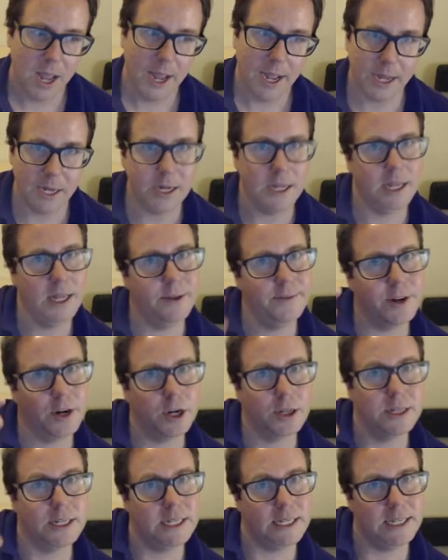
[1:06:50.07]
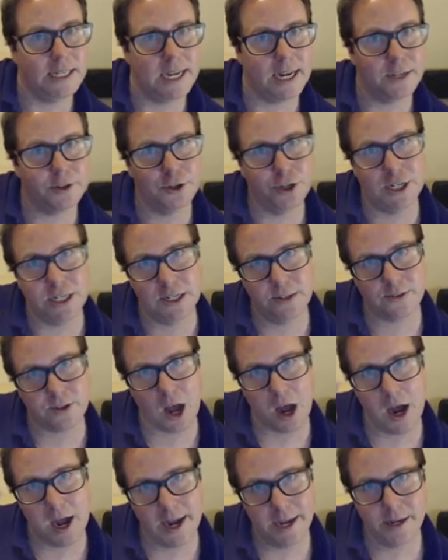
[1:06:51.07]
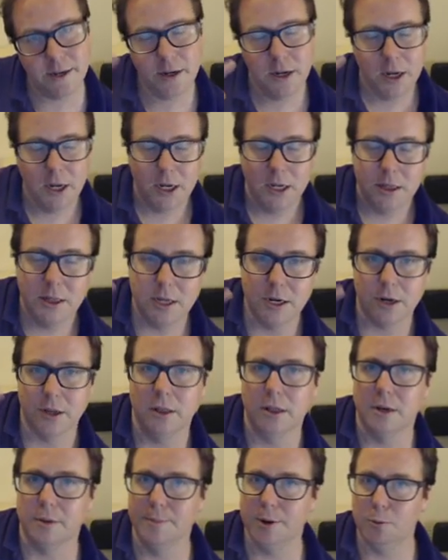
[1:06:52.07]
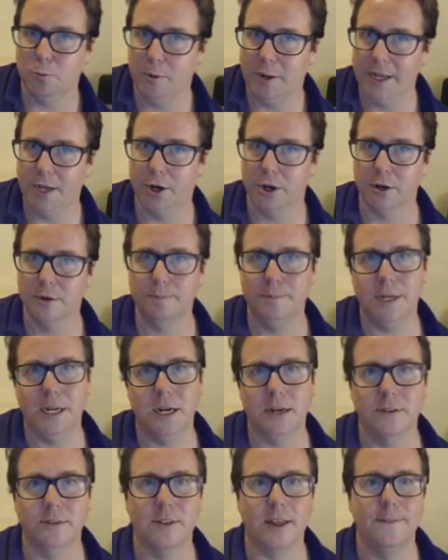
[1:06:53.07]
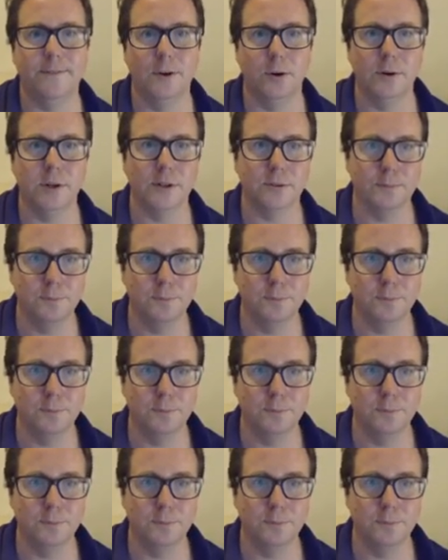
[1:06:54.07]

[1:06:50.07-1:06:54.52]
And even on the ESG side, they're a little bit weaker because they focus